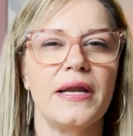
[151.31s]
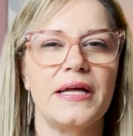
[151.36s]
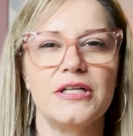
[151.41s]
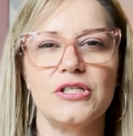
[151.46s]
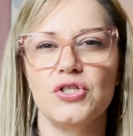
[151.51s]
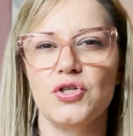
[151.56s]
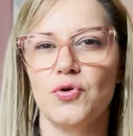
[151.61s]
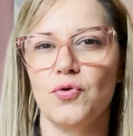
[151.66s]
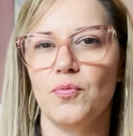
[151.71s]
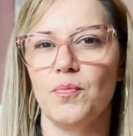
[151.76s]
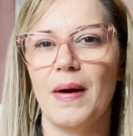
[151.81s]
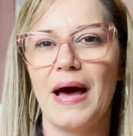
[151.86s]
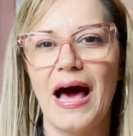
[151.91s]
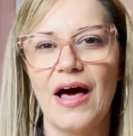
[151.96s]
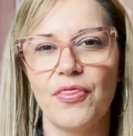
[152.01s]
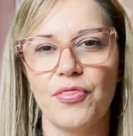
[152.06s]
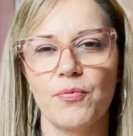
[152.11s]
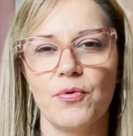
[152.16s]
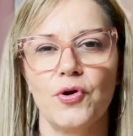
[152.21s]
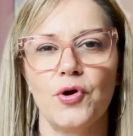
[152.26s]
and 2
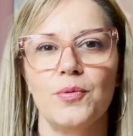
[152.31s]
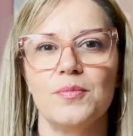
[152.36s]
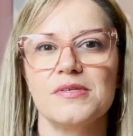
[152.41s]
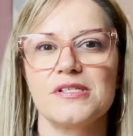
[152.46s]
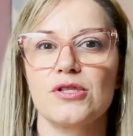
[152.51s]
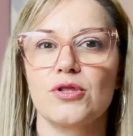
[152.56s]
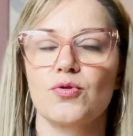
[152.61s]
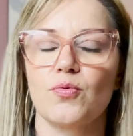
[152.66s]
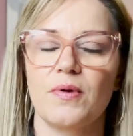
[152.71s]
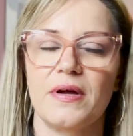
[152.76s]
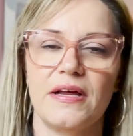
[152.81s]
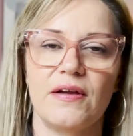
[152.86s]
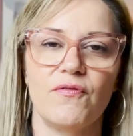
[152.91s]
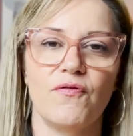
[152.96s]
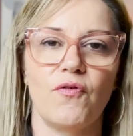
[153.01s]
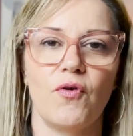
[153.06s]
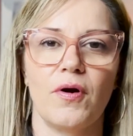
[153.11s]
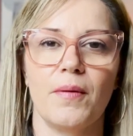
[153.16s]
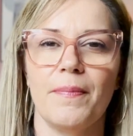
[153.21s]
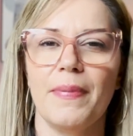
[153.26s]
bathrooms, 3 to
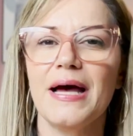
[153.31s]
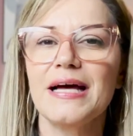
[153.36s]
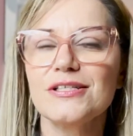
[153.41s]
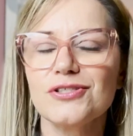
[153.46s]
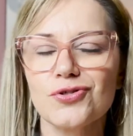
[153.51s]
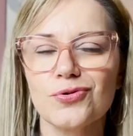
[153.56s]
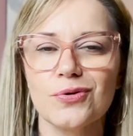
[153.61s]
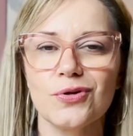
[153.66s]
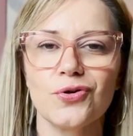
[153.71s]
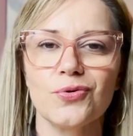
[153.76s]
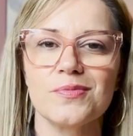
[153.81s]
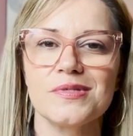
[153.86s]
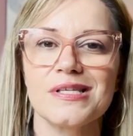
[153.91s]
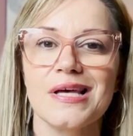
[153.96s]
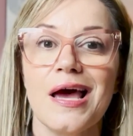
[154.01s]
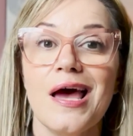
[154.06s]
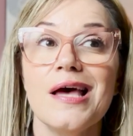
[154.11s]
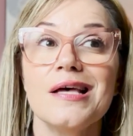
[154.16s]
4 bedrooms.